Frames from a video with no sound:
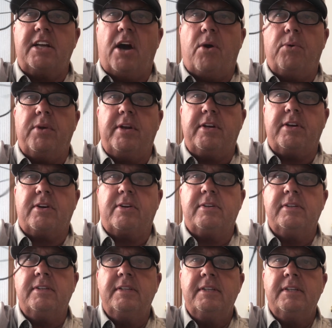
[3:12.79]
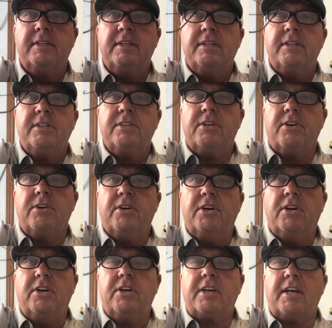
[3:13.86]
holding your
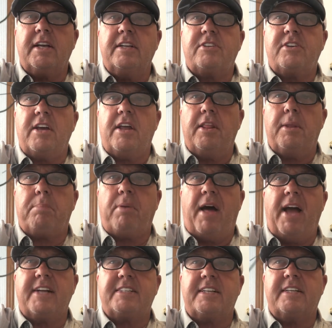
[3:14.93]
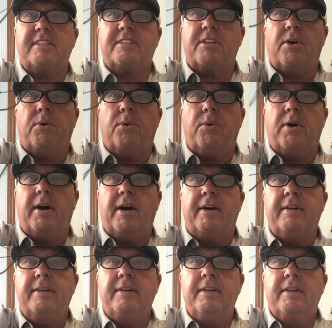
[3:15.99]
hook instead of the plastic.
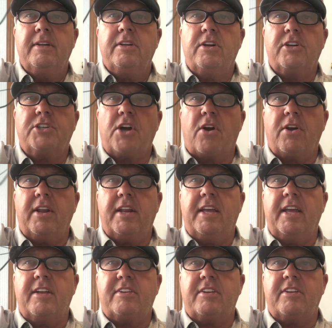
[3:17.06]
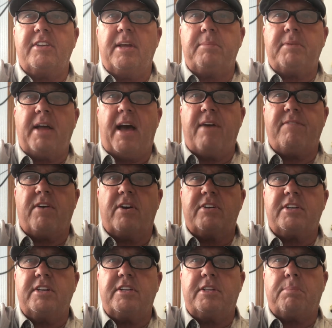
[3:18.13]
So you're jerking against the zip tie
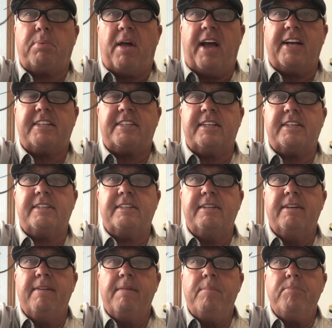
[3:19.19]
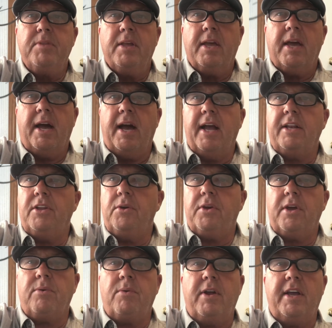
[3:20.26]
versus the plastic. And you
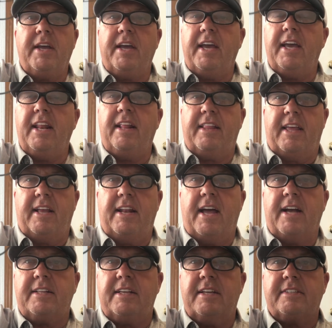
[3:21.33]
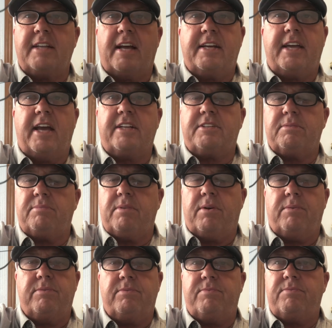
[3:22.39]
can rig anything like this. I catch
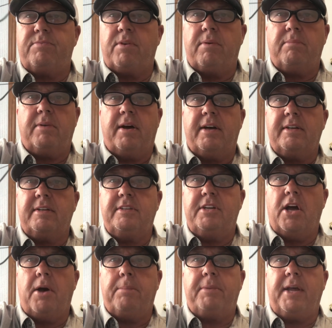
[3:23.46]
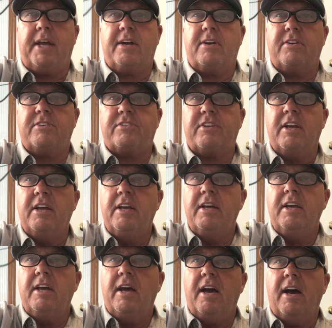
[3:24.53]
them from yum dingers
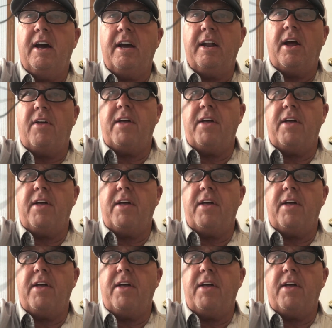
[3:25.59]
and all